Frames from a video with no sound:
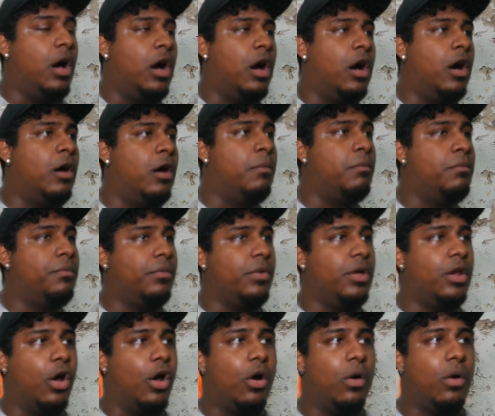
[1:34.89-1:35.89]
Um,
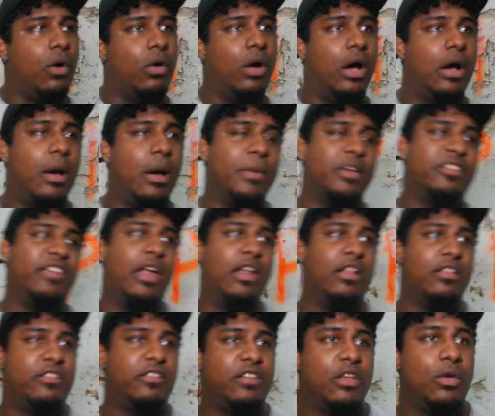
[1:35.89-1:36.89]
you know, I'm
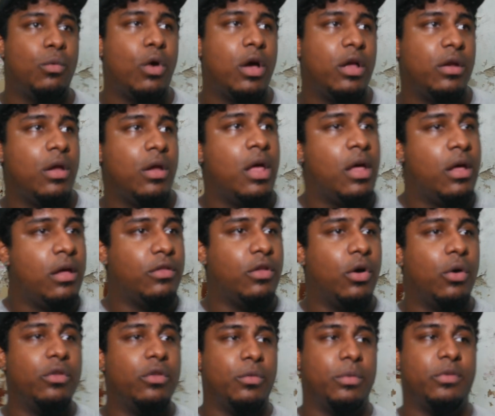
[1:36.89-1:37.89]
excited to see what
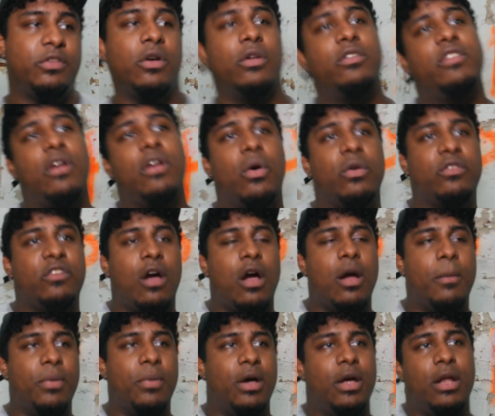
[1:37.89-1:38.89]
the, the results of those
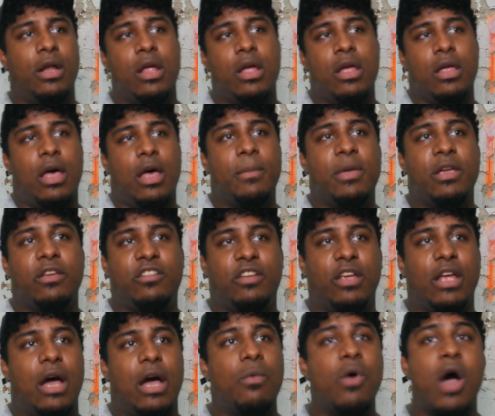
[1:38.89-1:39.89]
are. But, I mean,
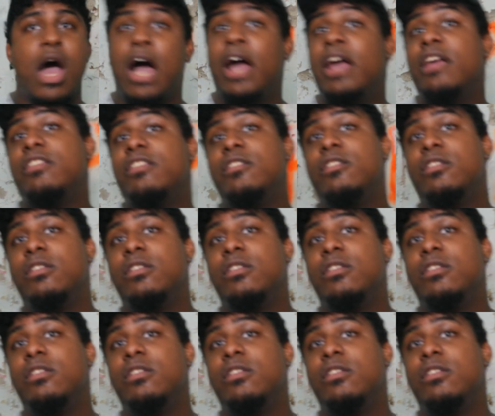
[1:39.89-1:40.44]
shit, I want ice.